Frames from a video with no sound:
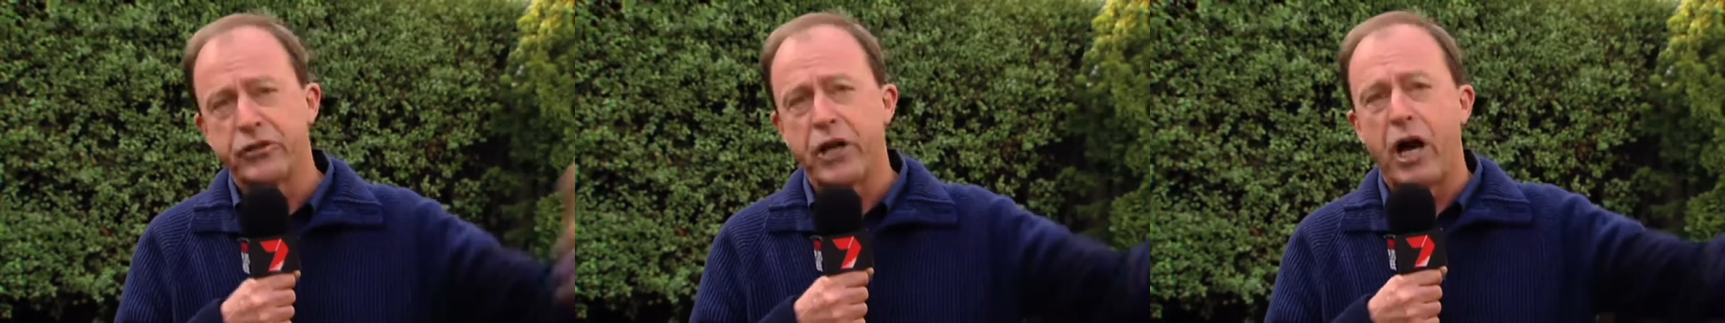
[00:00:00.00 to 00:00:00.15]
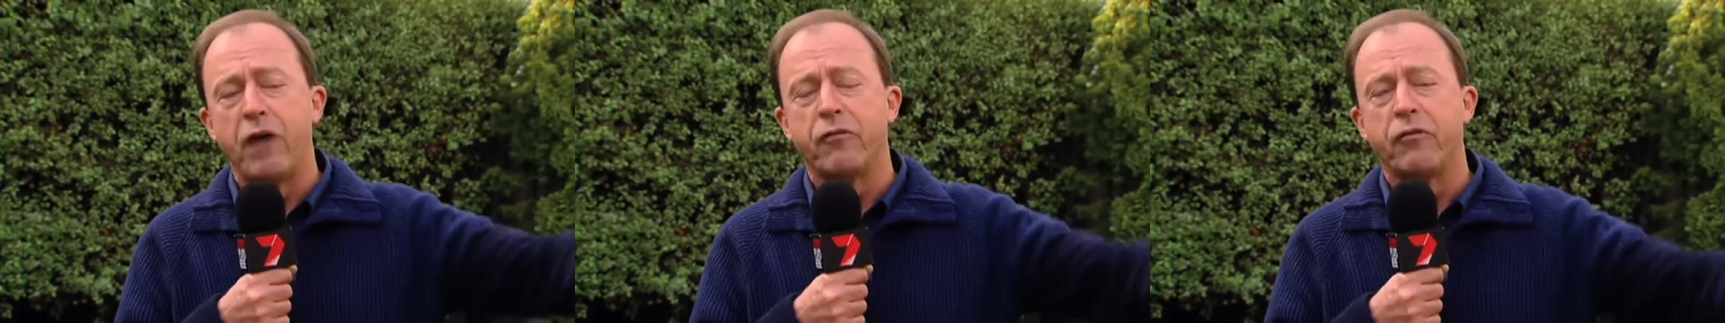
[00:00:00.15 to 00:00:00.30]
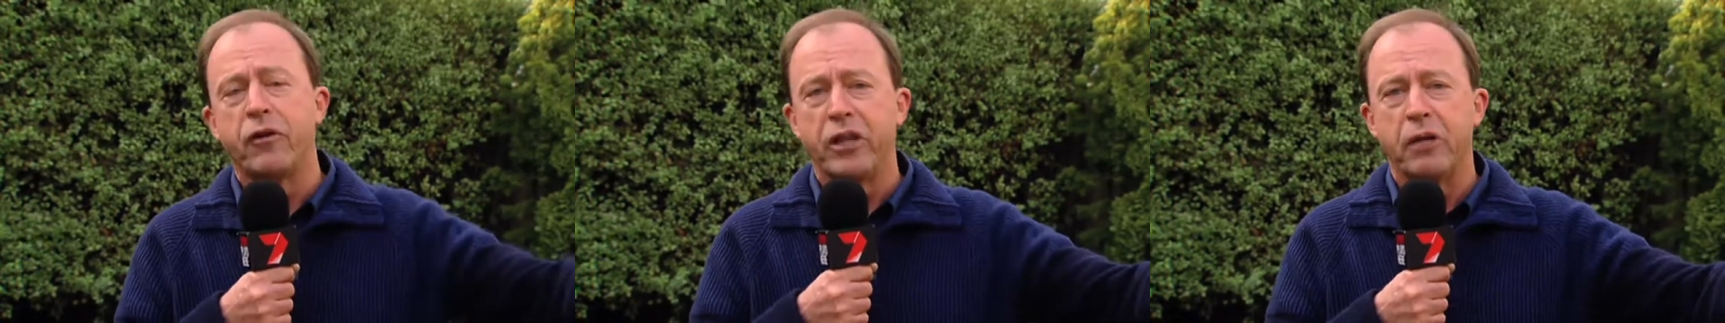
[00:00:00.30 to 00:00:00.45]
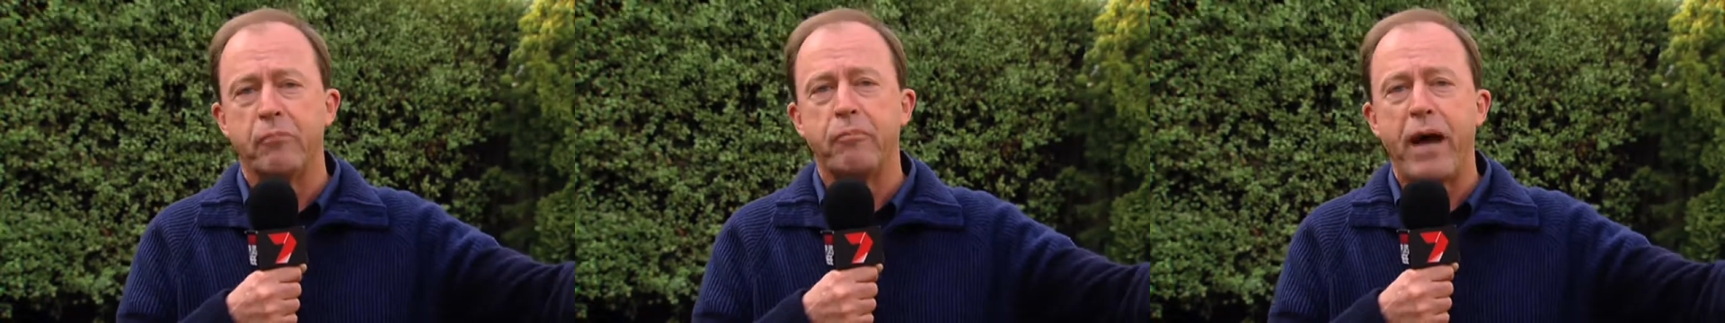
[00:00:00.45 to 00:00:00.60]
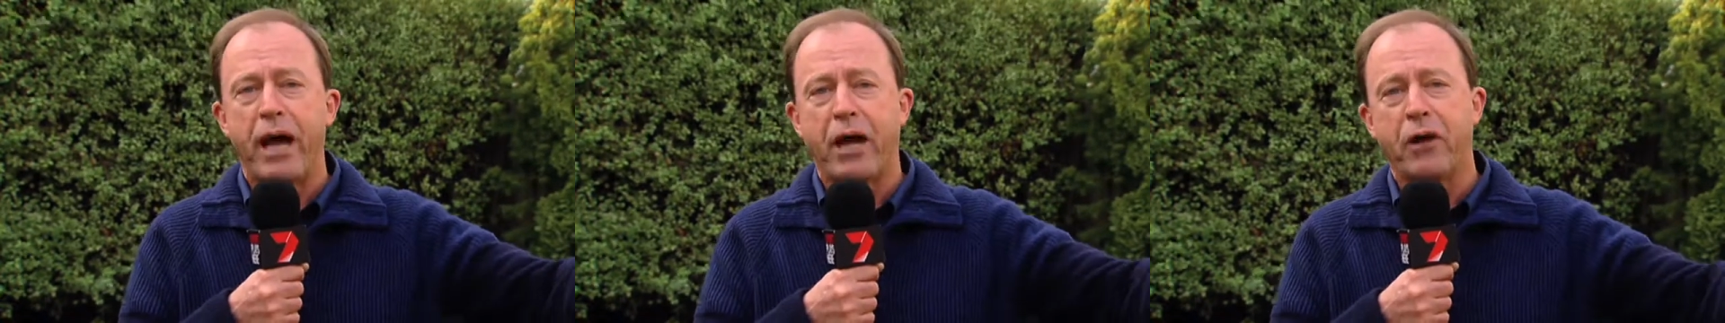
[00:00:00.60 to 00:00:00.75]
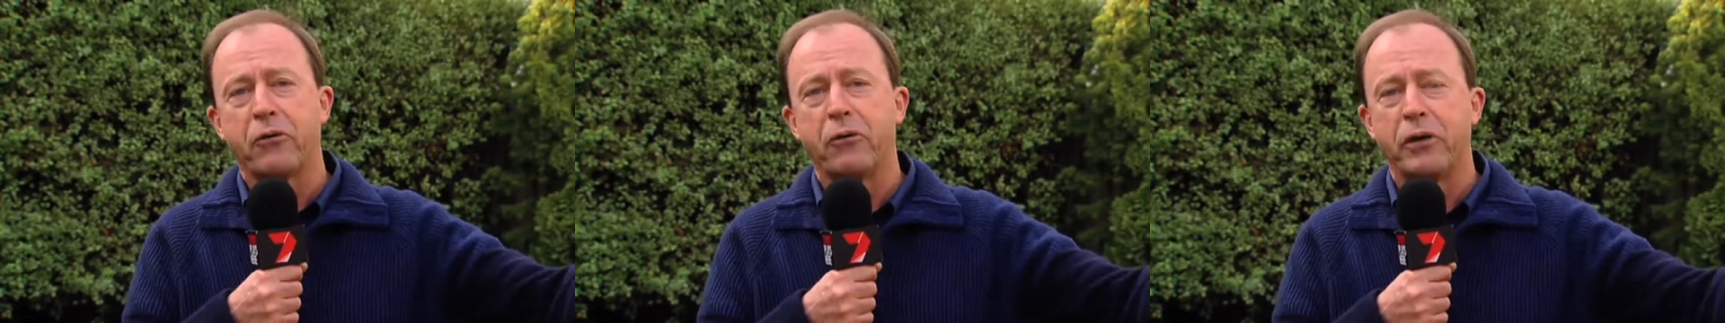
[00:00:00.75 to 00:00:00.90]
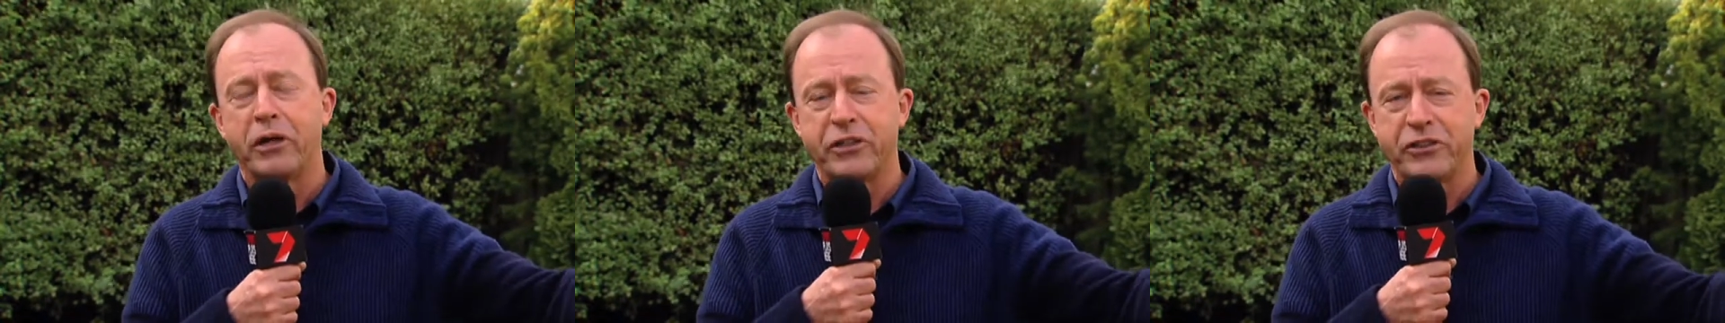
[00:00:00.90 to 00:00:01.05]
over on the back
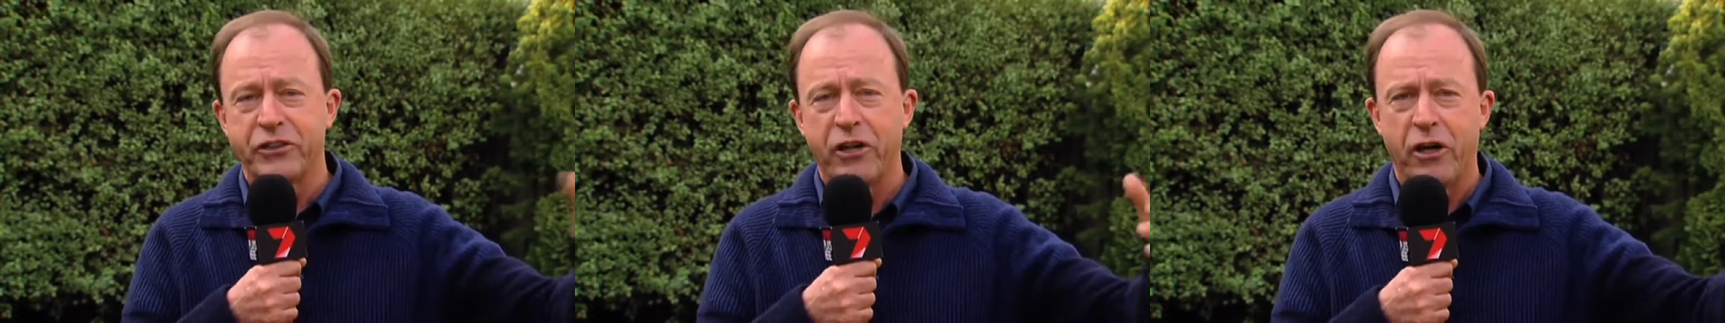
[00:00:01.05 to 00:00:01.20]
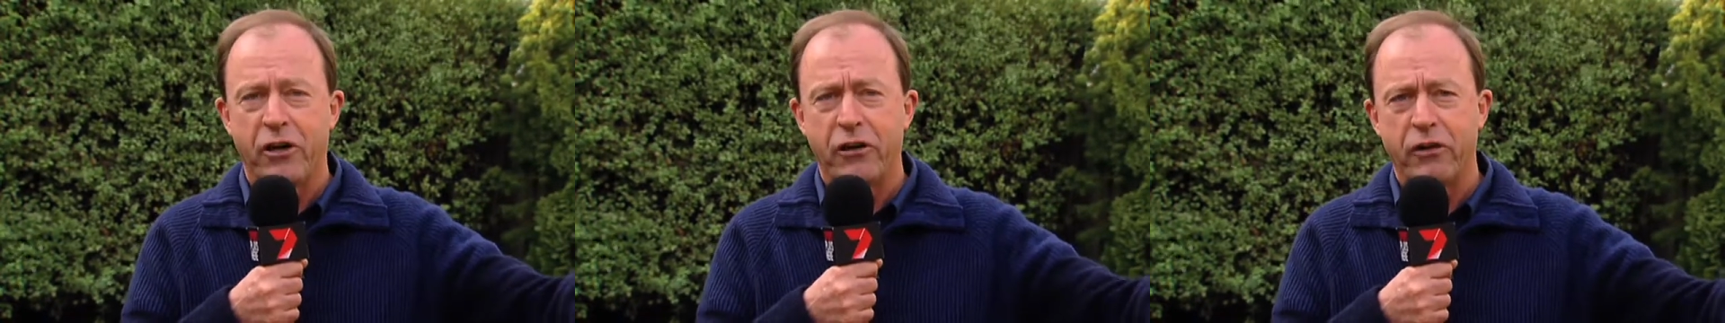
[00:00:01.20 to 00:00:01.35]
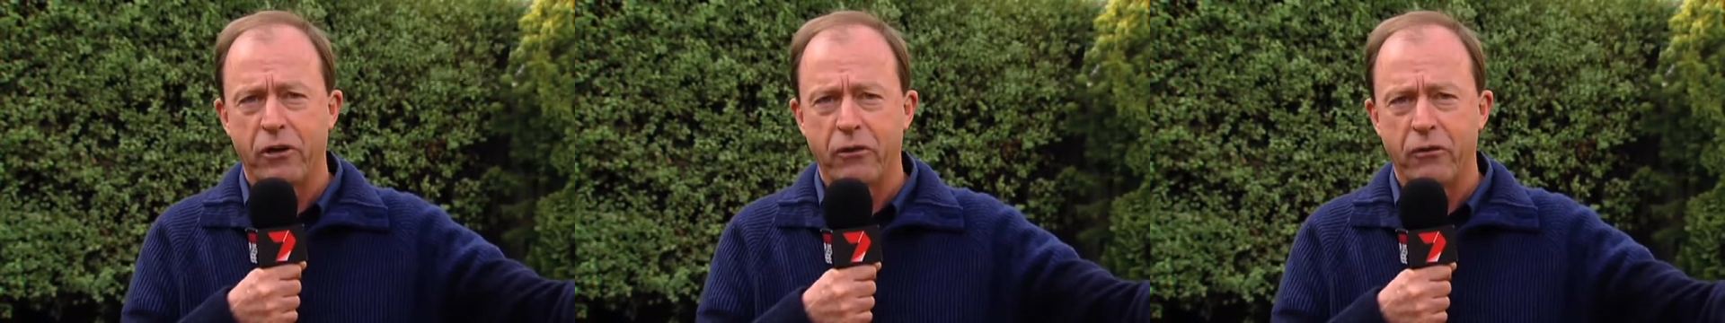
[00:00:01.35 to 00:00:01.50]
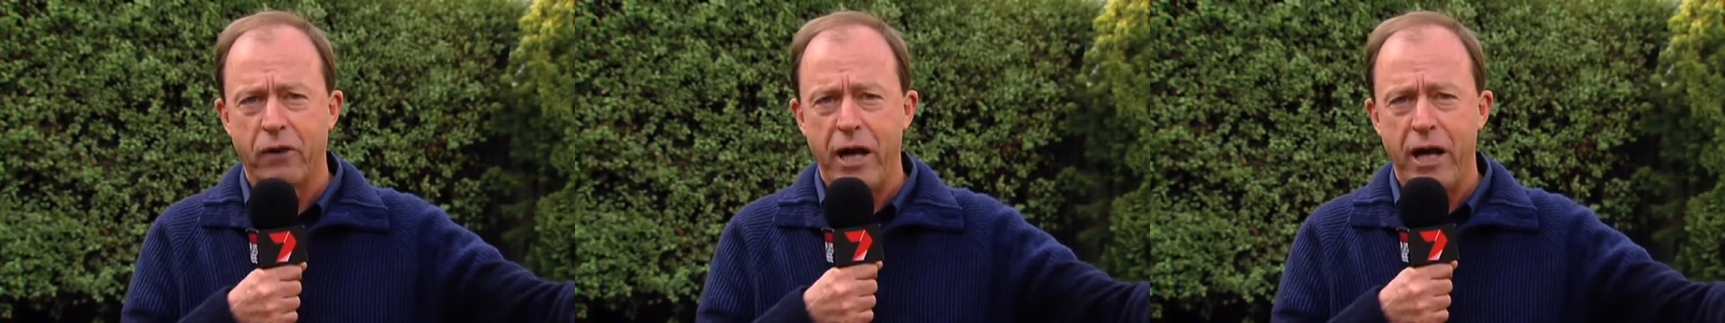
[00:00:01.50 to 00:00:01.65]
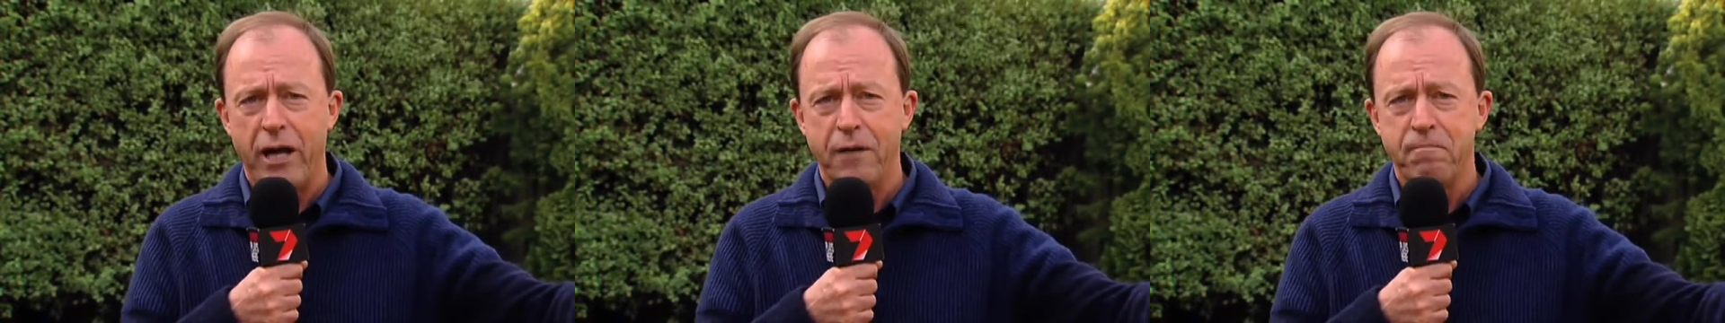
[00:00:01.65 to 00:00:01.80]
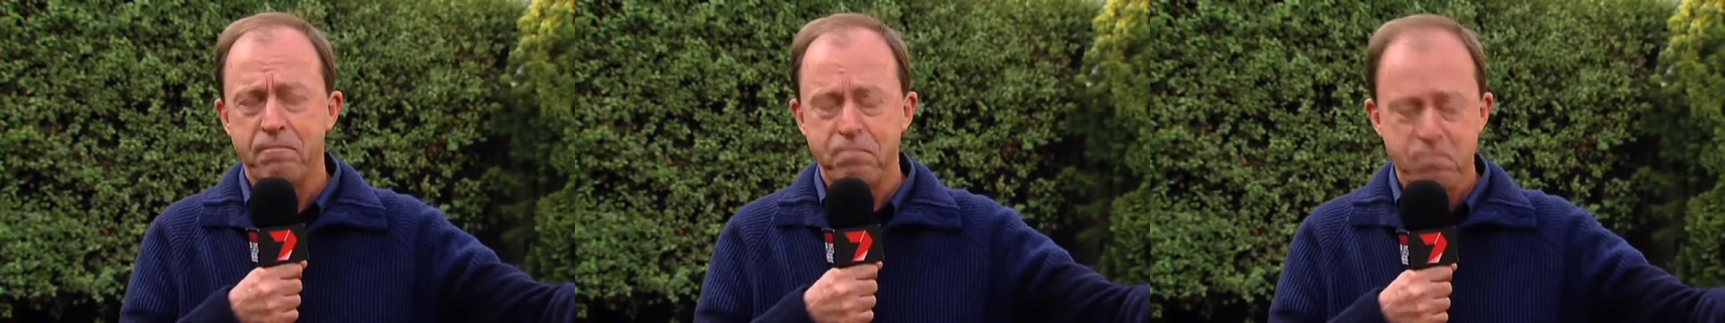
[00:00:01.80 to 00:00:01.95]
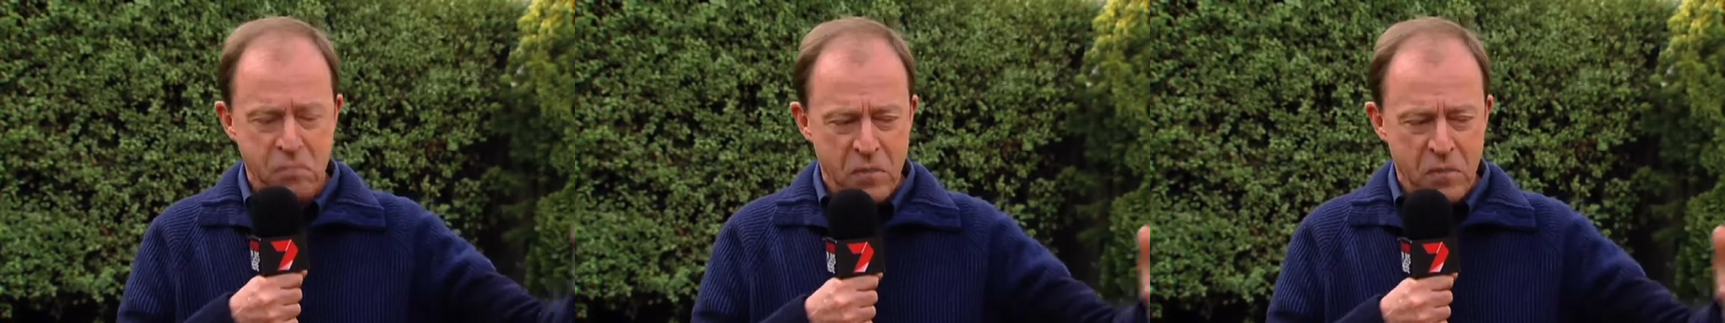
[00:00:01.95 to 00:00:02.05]
creek side of the ground.